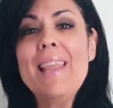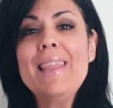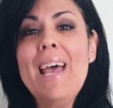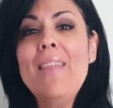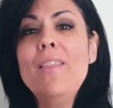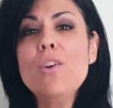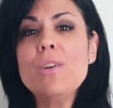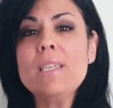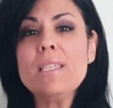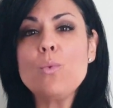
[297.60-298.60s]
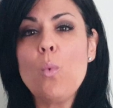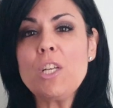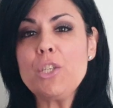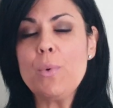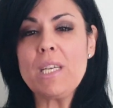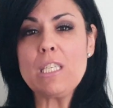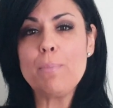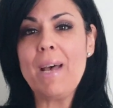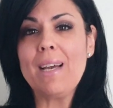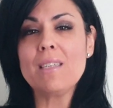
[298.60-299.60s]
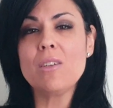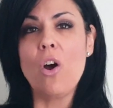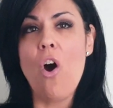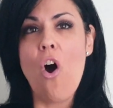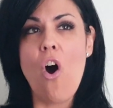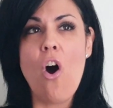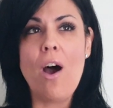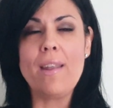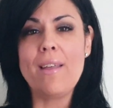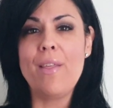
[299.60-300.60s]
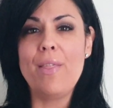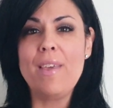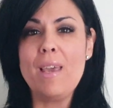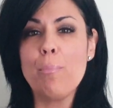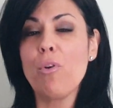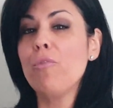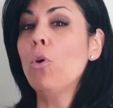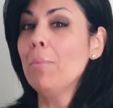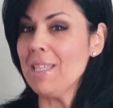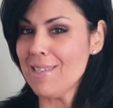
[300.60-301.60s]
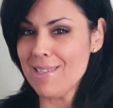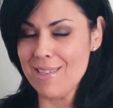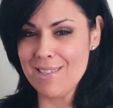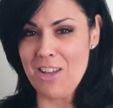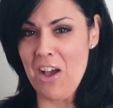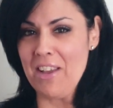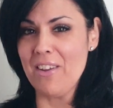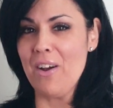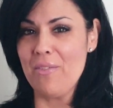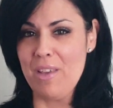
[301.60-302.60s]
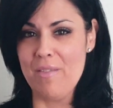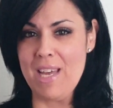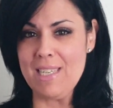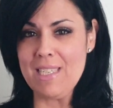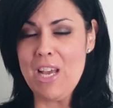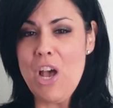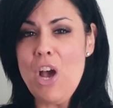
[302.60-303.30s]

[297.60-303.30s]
And then there is what to expect on the performance side of the event.